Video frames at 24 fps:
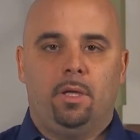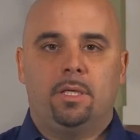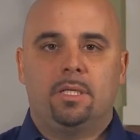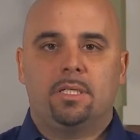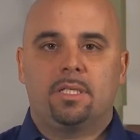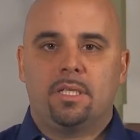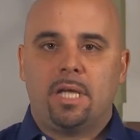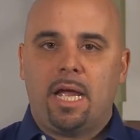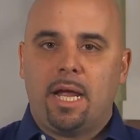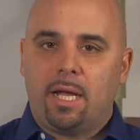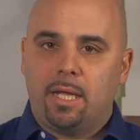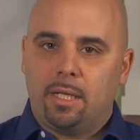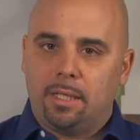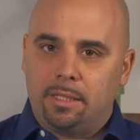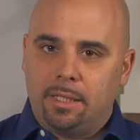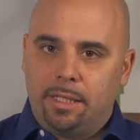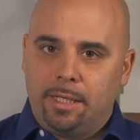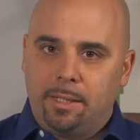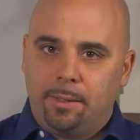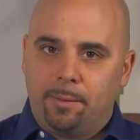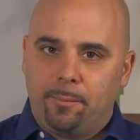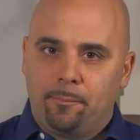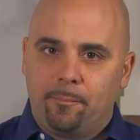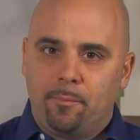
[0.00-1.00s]

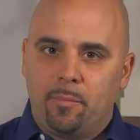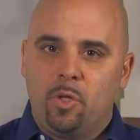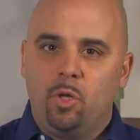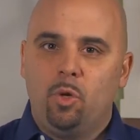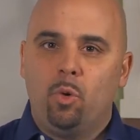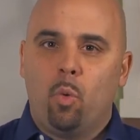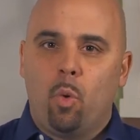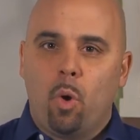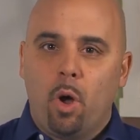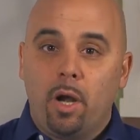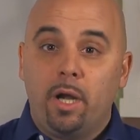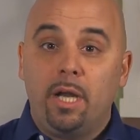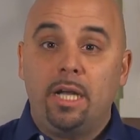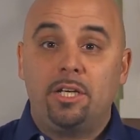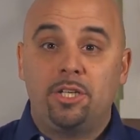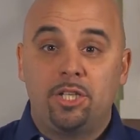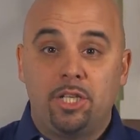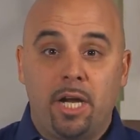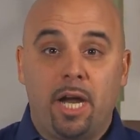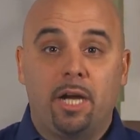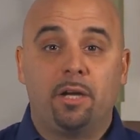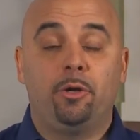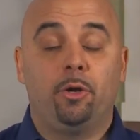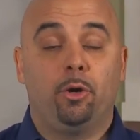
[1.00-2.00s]
Secondly, you want to
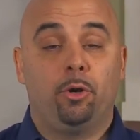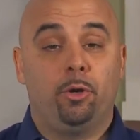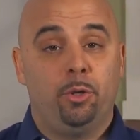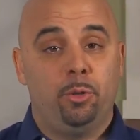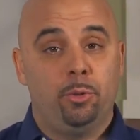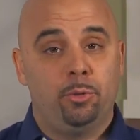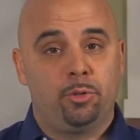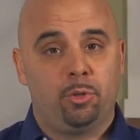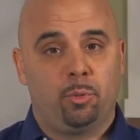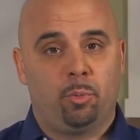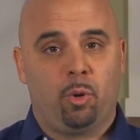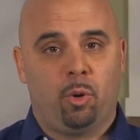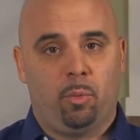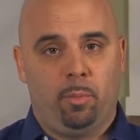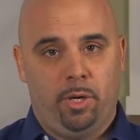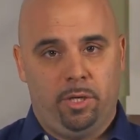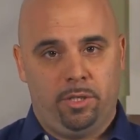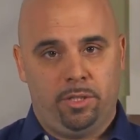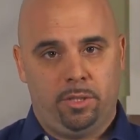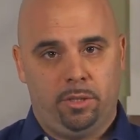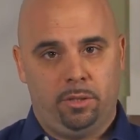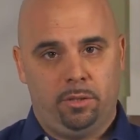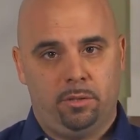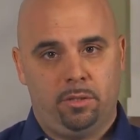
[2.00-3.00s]
check your user
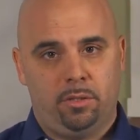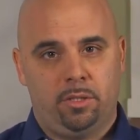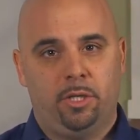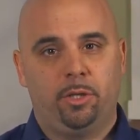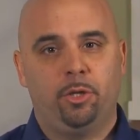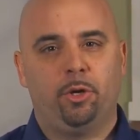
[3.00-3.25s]
permissions,